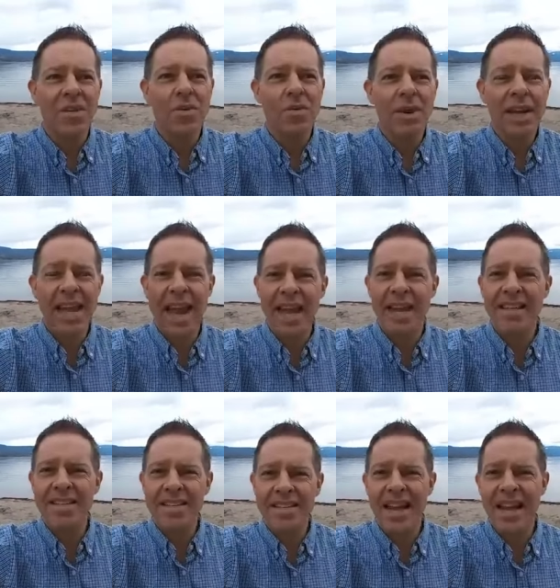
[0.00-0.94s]
uh, we
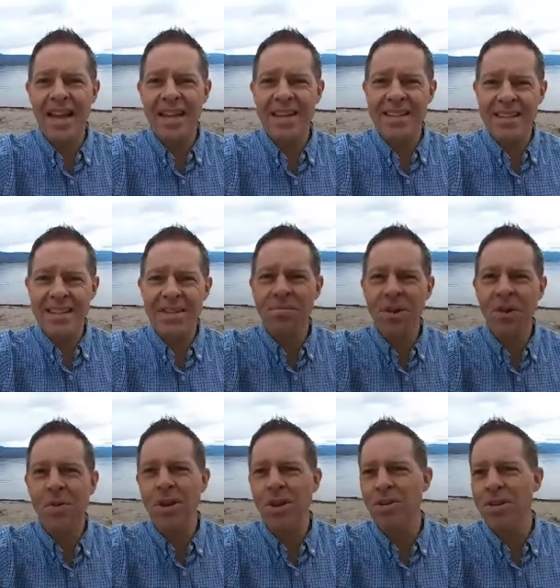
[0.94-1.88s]
can't say
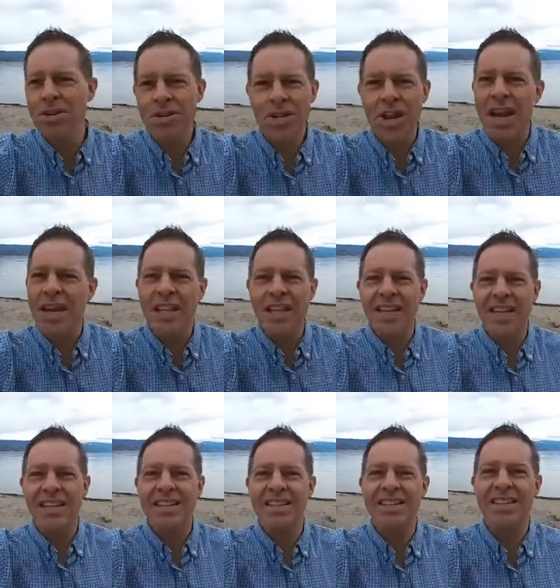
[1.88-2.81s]
simply what
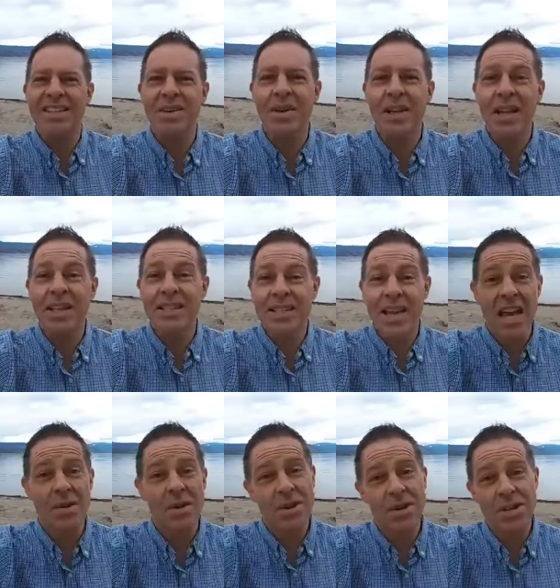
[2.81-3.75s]
Christianity is. Well, I'll
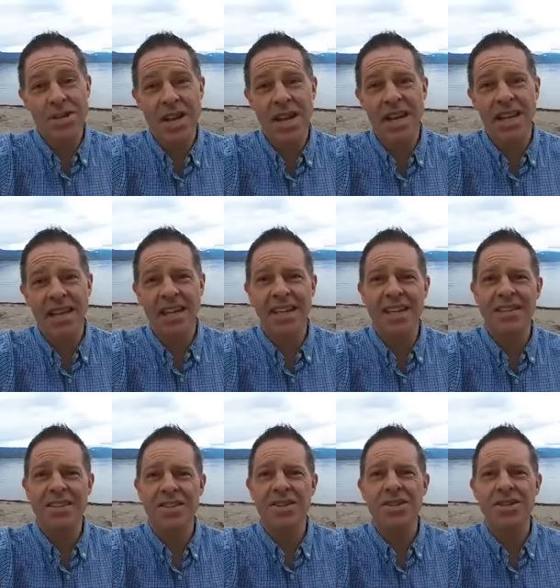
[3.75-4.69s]
tell you what
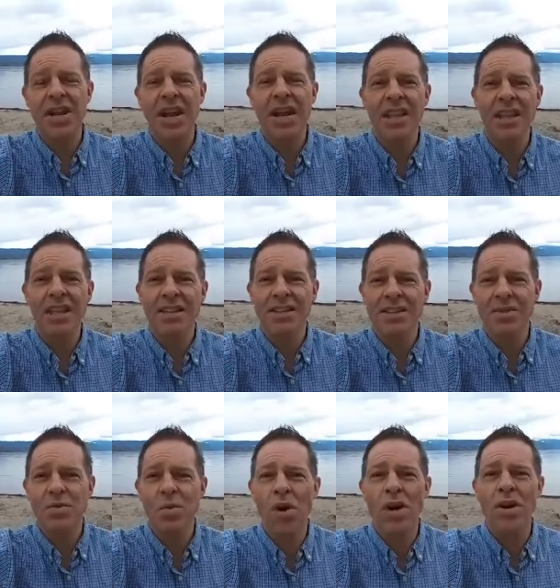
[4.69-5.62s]
Christianity is. Christianity
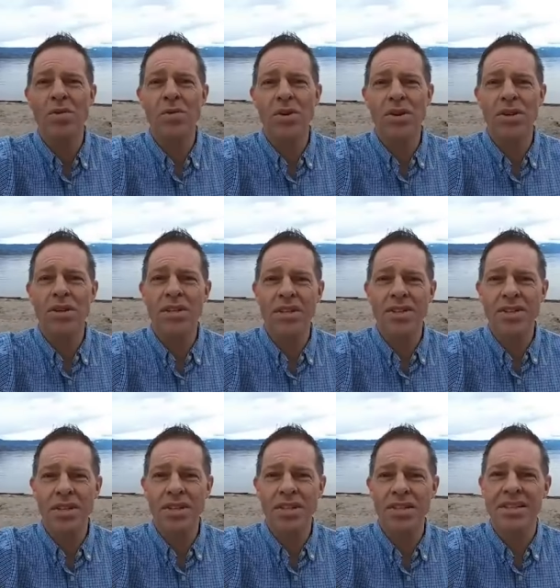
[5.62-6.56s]
is one
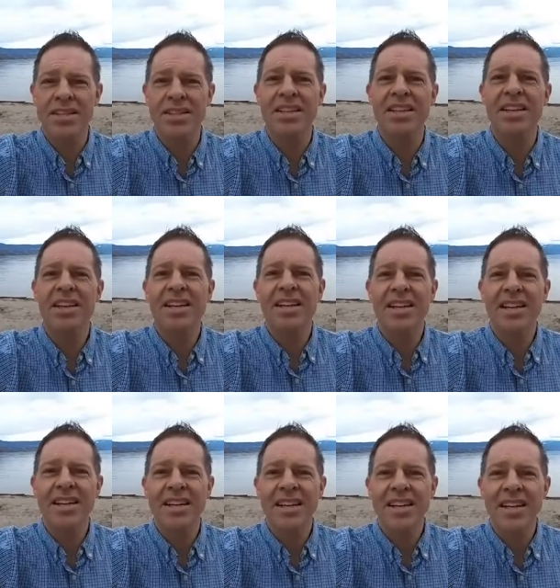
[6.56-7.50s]
word, Jesus.
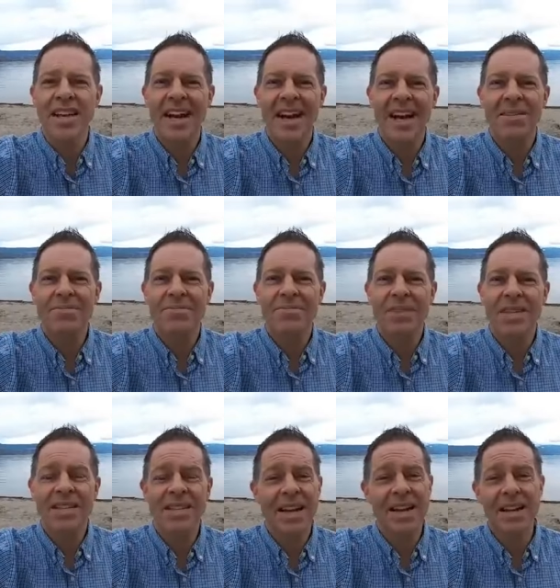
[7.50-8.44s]

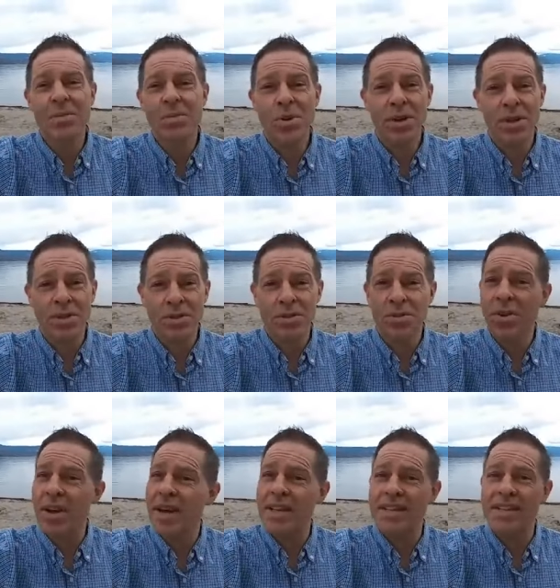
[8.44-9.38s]
Um, the second word is
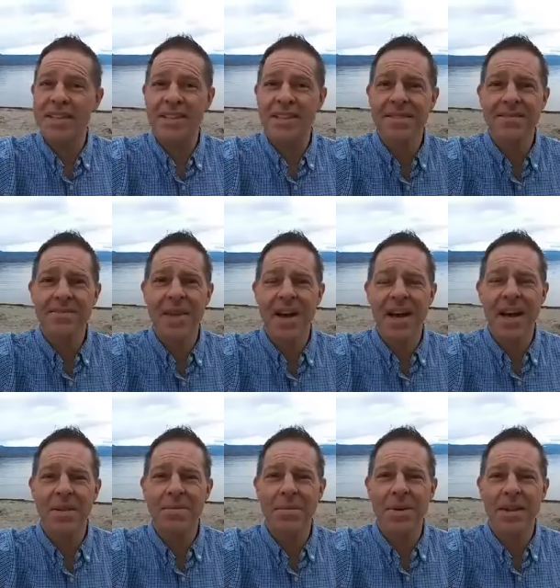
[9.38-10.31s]
grace.
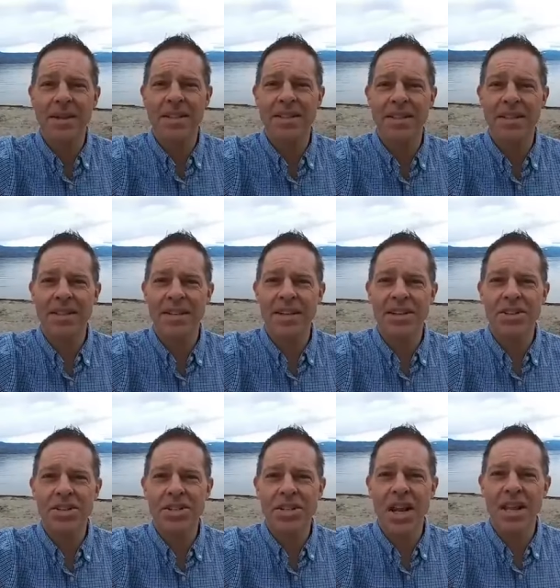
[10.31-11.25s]
Um, but
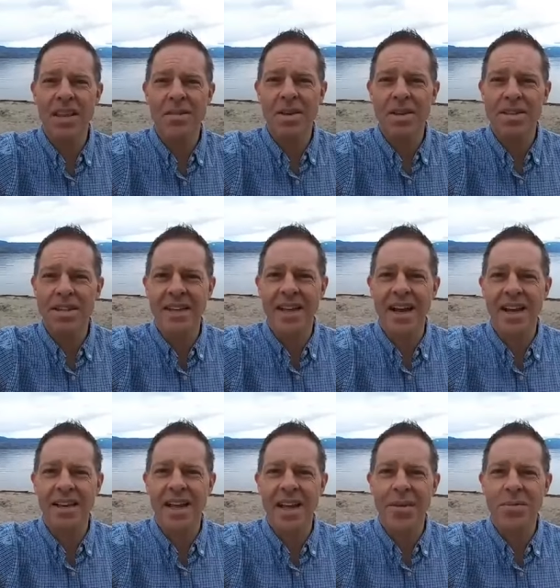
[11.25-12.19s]
uh, Christianity means
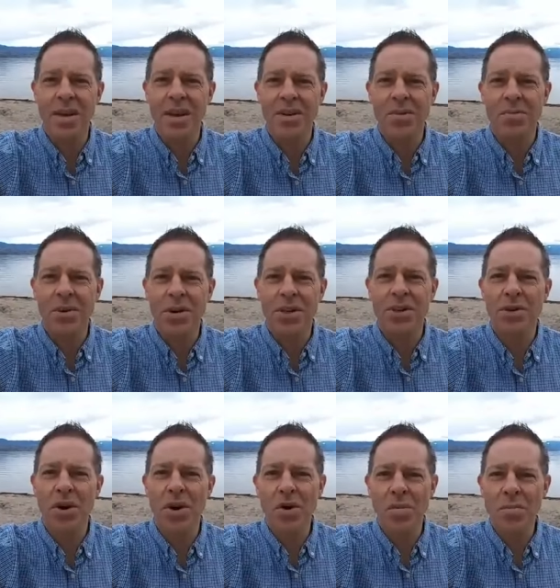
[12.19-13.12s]
that God came near to
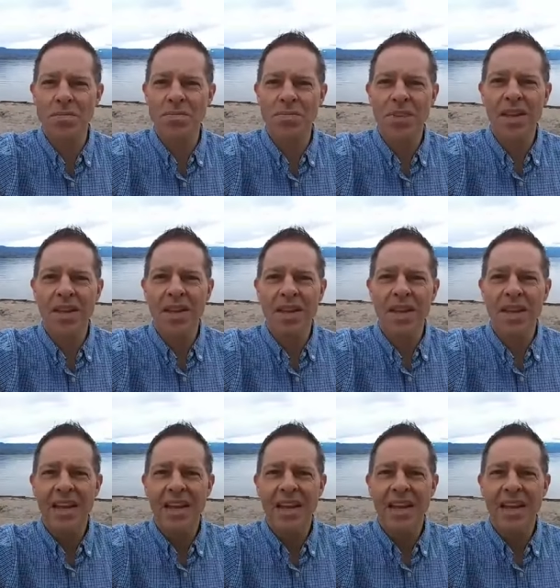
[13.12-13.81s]
bring you home.